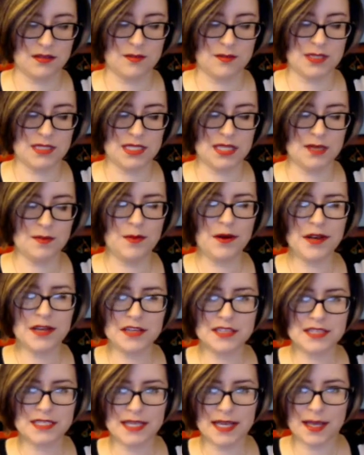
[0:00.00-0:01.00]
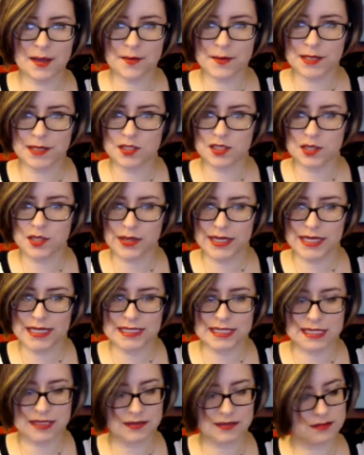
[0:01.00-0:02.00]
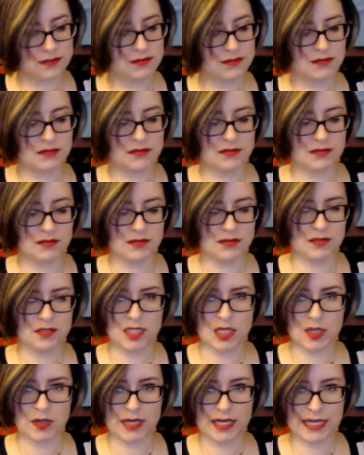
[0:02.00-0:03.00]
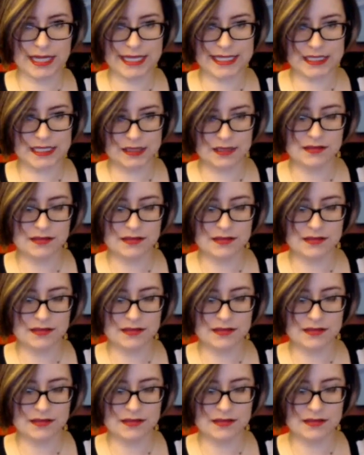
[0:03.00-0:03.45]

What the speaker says: But Timber, you're sick. Make sure you eat. Do it.